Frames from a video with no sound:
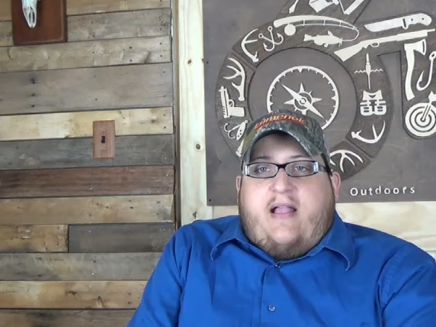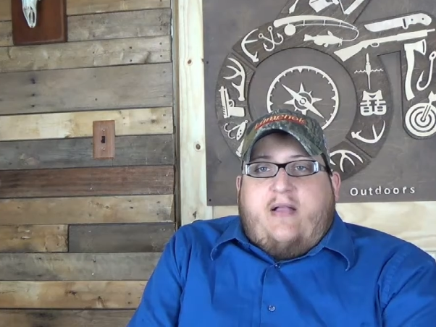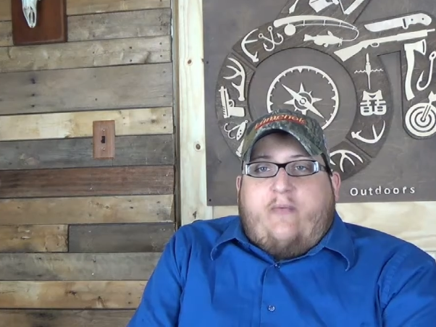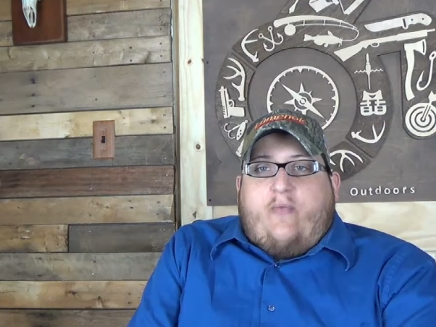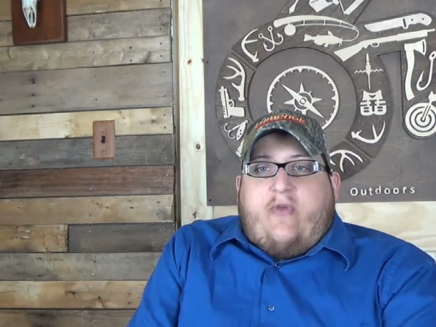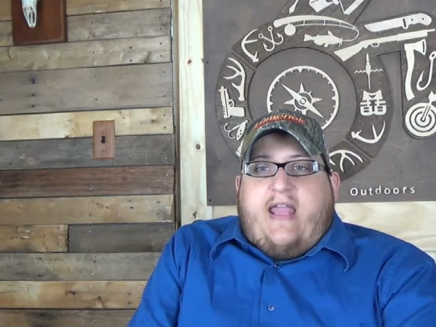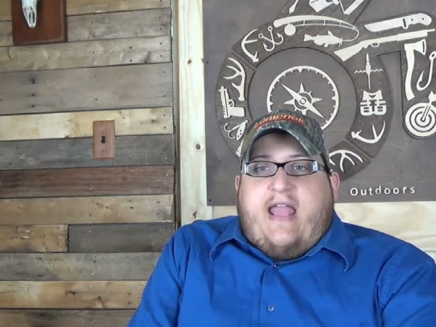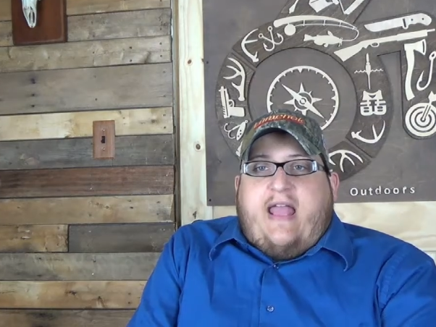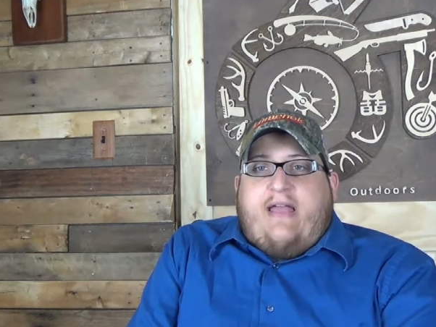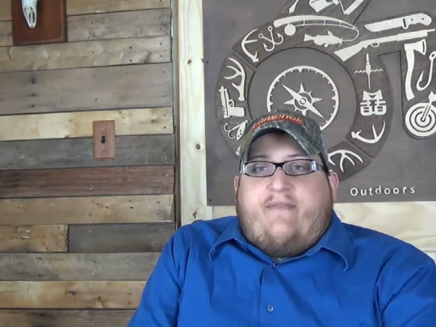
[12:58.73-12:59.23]

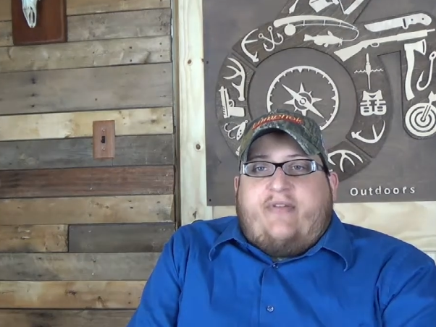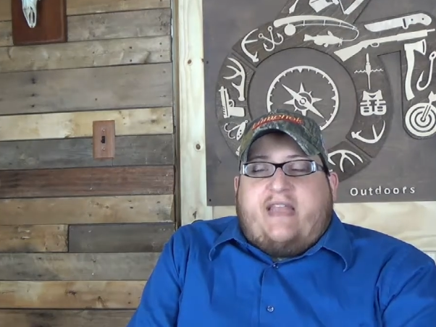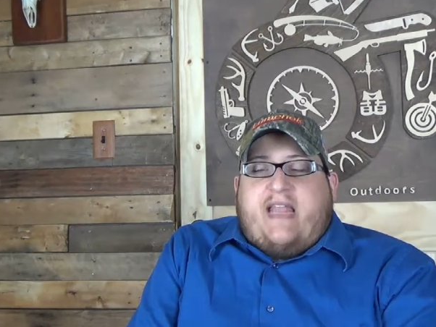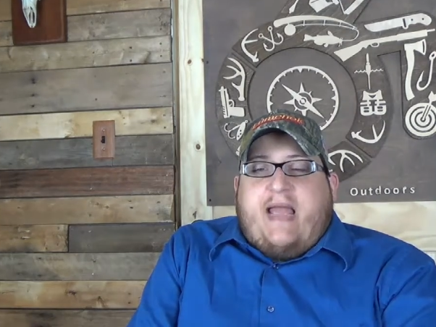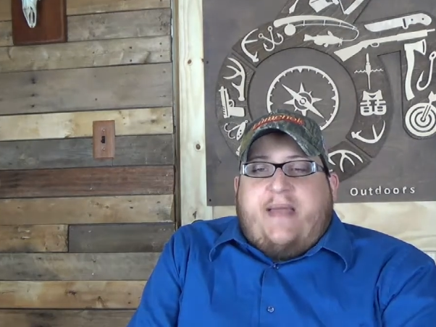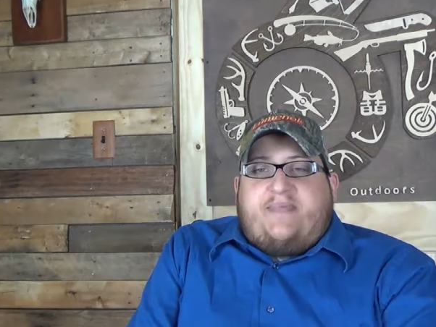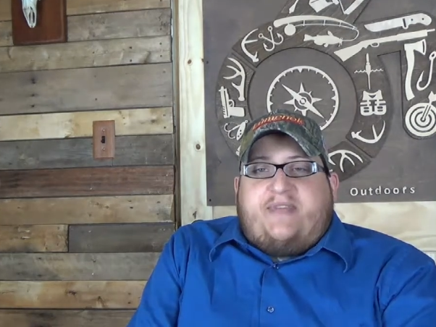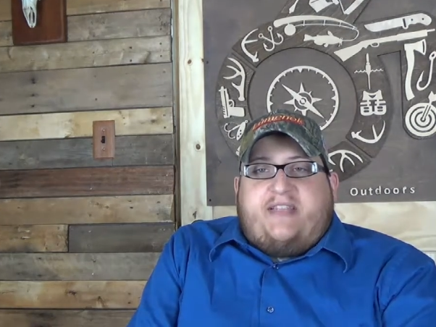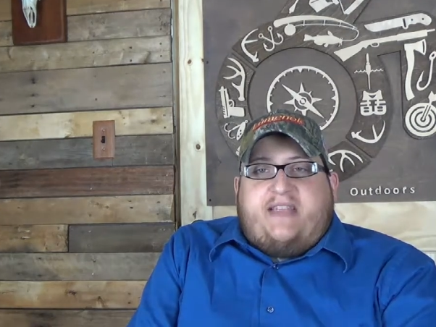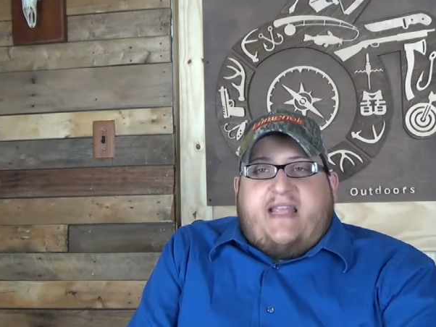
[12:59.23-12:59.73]
We have
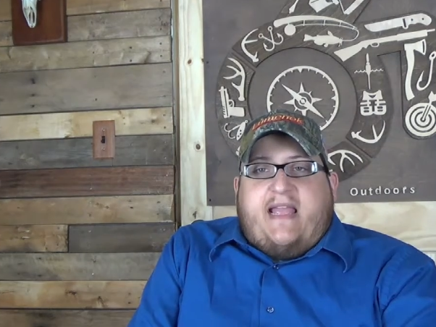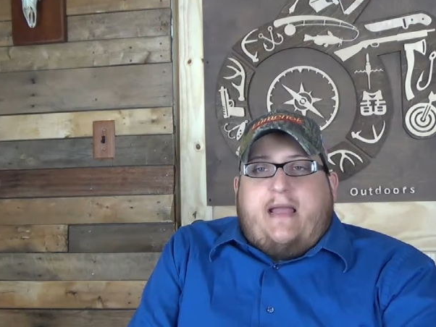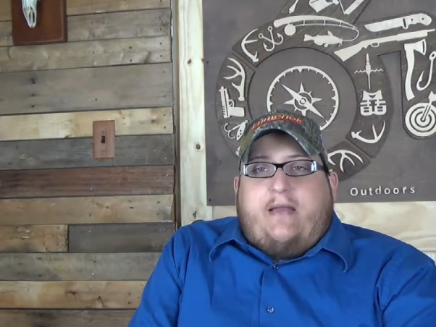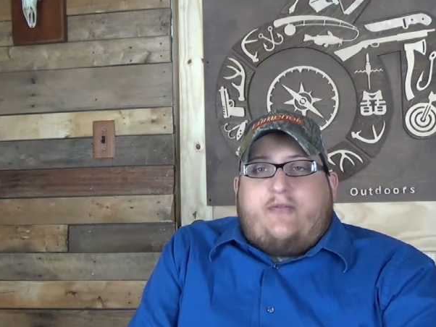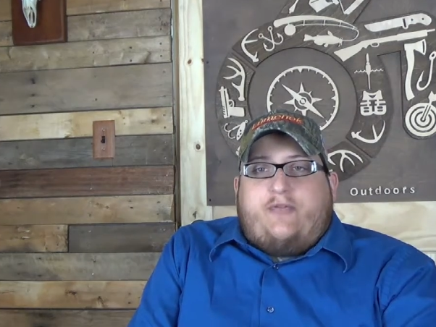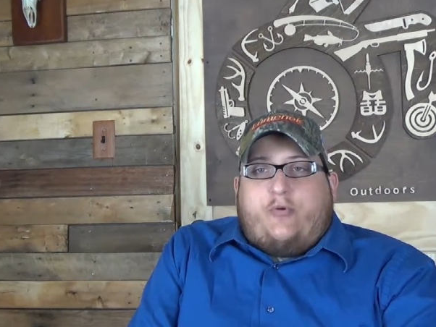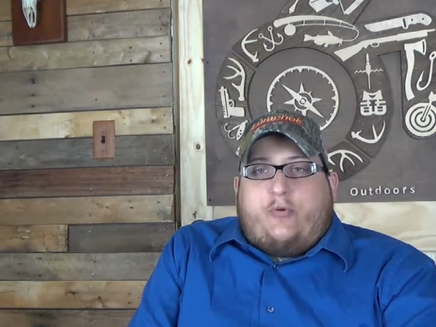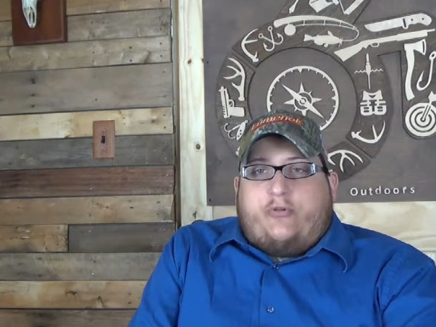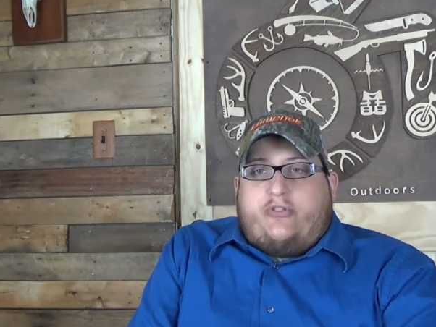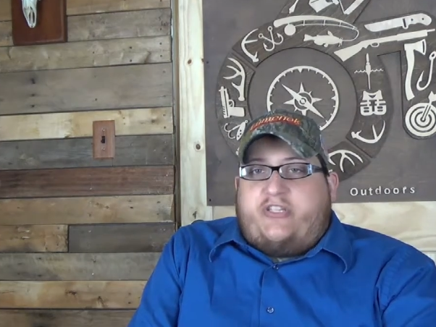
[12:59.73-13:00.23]
Adapting the
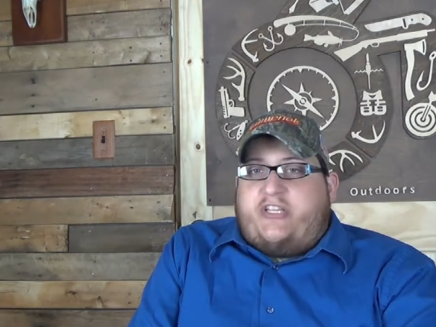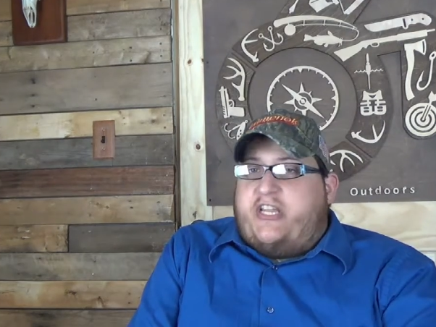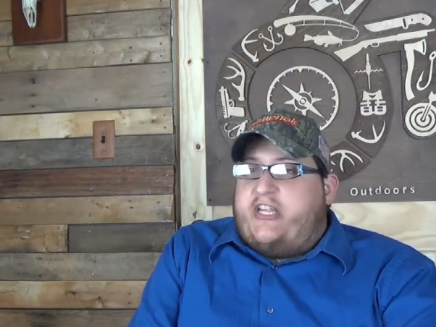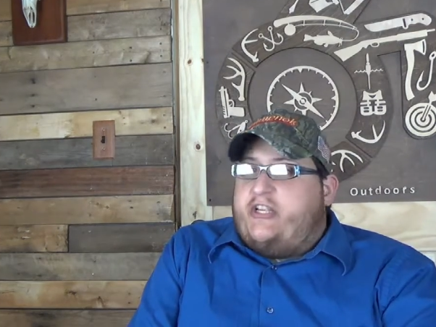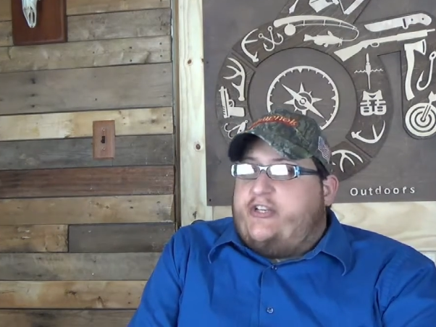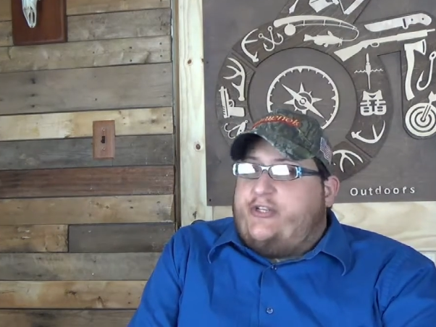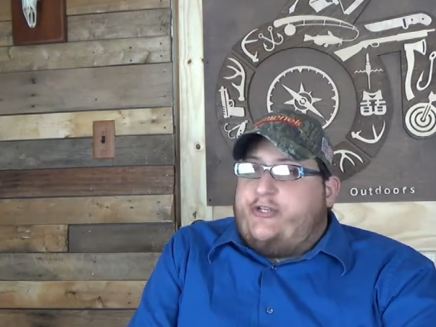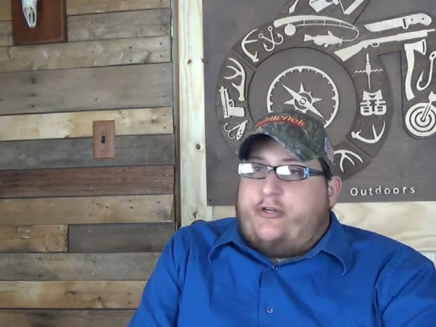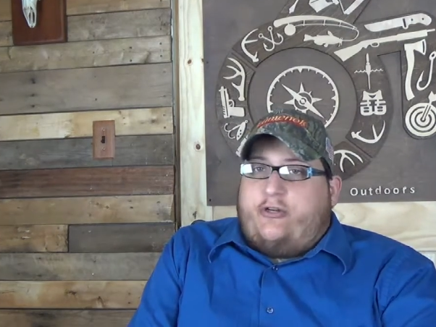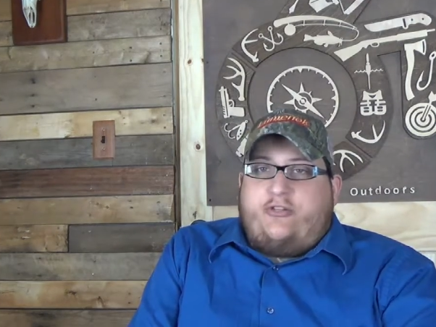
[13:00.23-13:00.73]
Outdoors
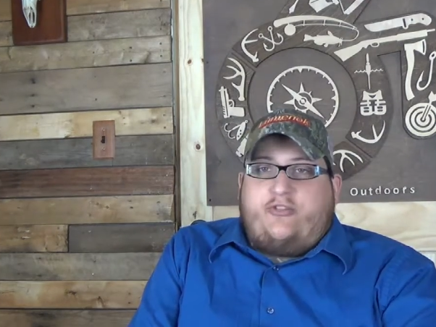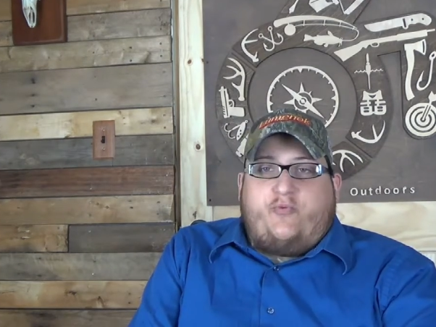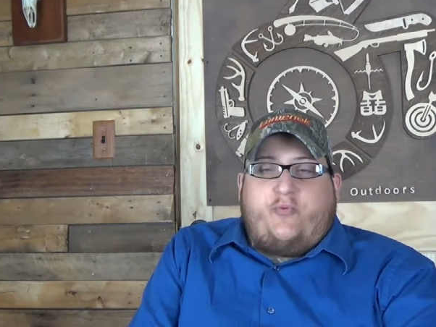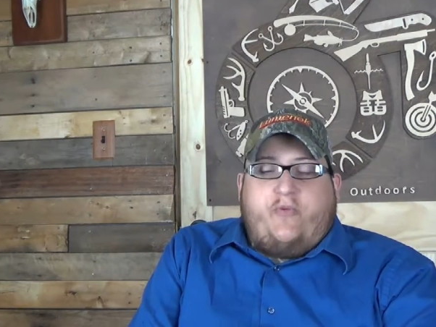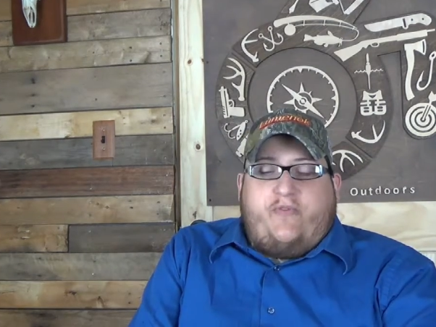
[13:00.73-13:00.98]
t-shirts,